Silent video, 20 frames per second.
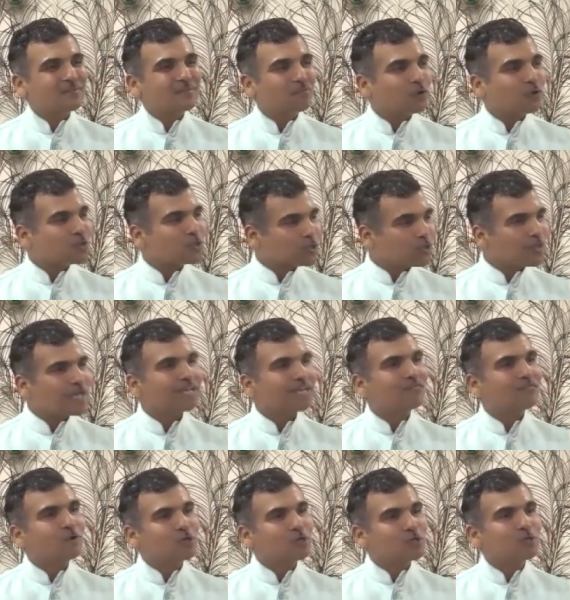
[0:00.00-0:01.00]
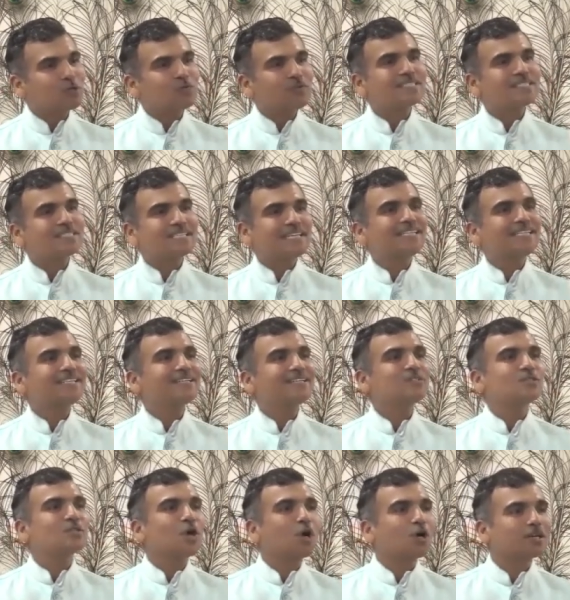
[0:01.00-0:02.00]
What should we see in
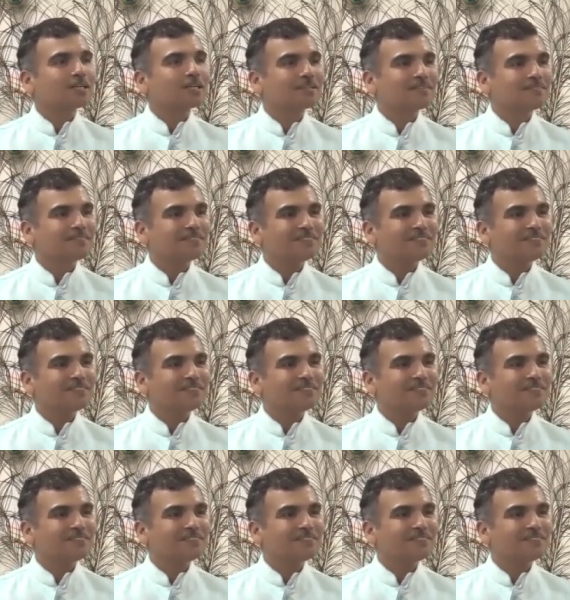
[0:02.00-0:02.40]
this dog?